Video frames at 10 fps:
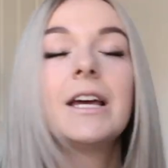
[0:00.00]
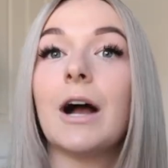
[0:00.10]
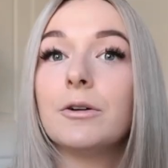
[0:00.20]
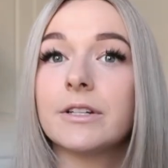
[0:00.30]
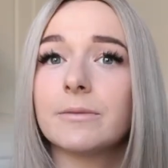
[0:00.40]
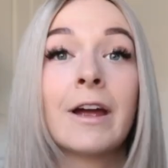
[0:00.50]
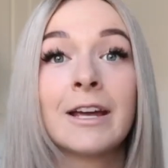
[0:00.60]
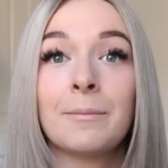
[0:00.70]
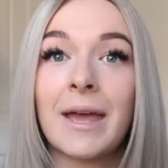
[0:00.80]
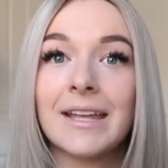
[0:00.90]
So I would
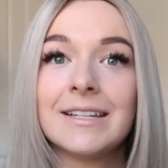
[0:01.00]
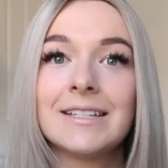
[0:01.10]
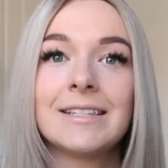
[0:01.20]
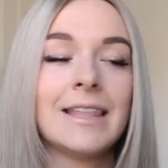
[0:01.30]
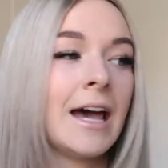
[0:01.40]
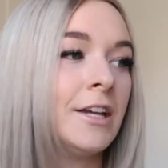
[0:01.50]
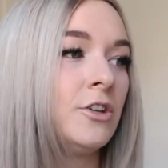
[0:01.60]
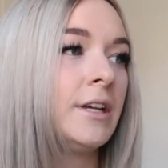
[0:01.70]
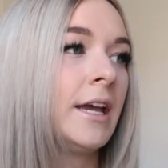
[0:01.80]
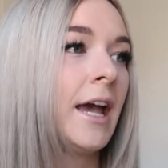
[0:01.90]
recommend that
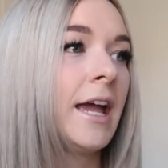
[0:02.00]
you get